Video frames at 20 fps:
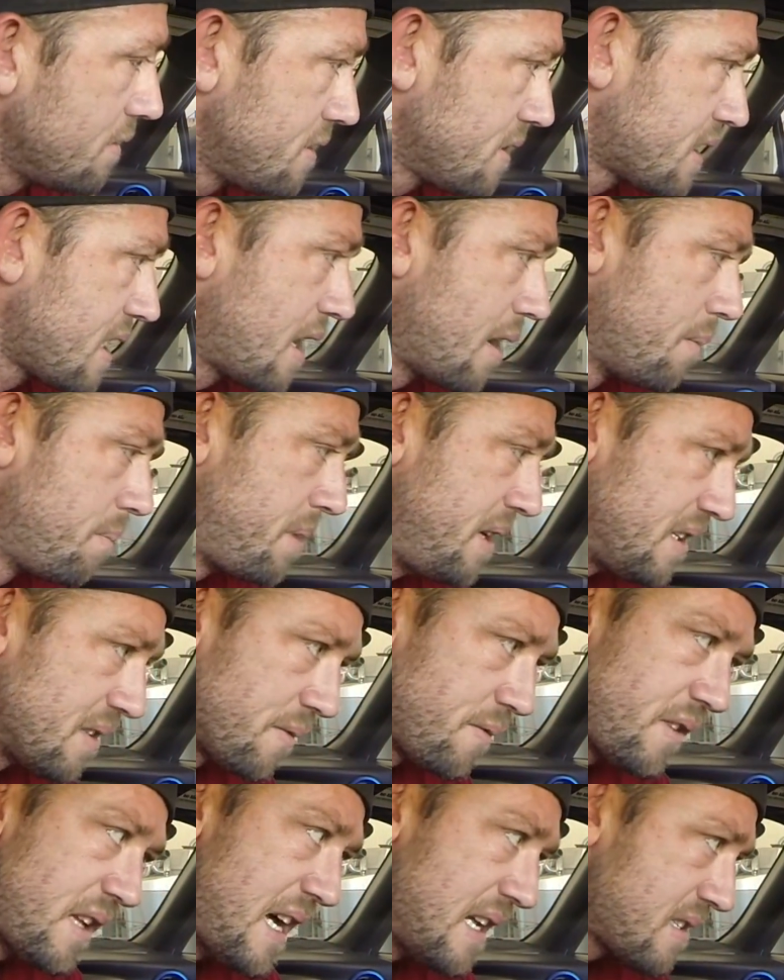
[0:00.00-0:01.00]
I've just got a piece
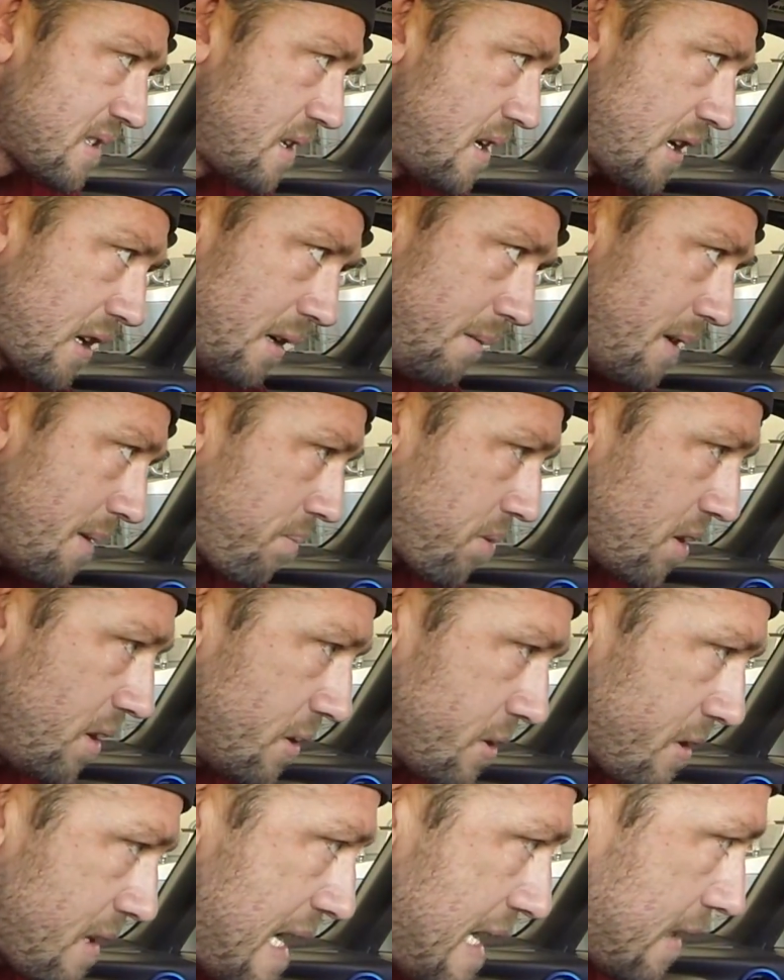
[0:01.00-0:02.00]
of flat stock on my
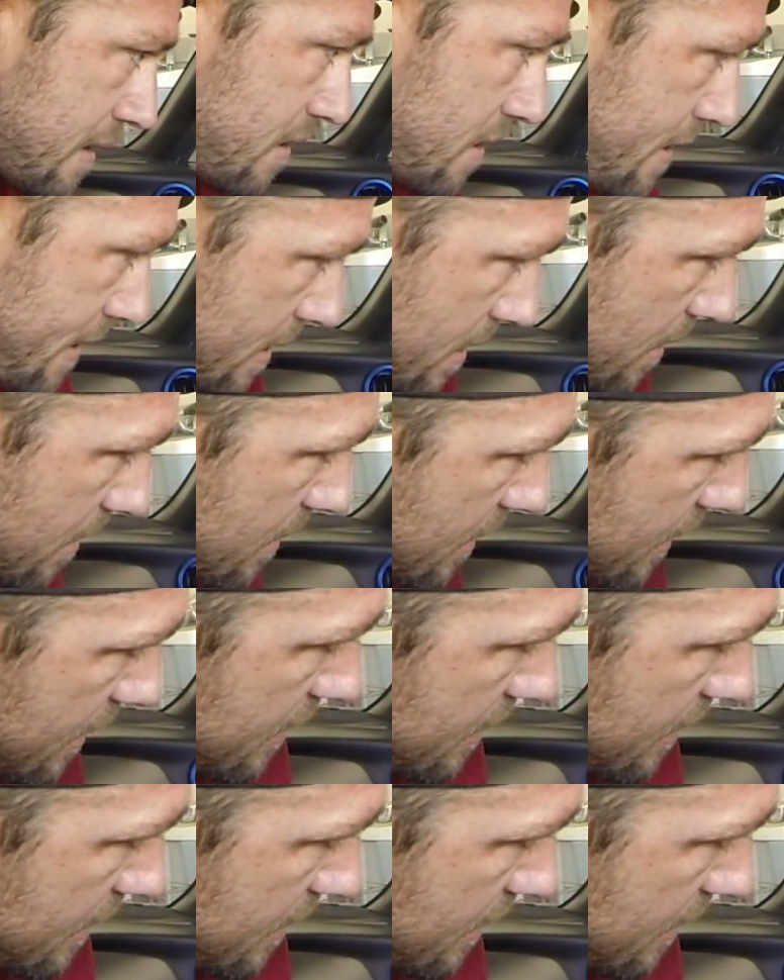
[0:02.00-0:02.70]
protractor here,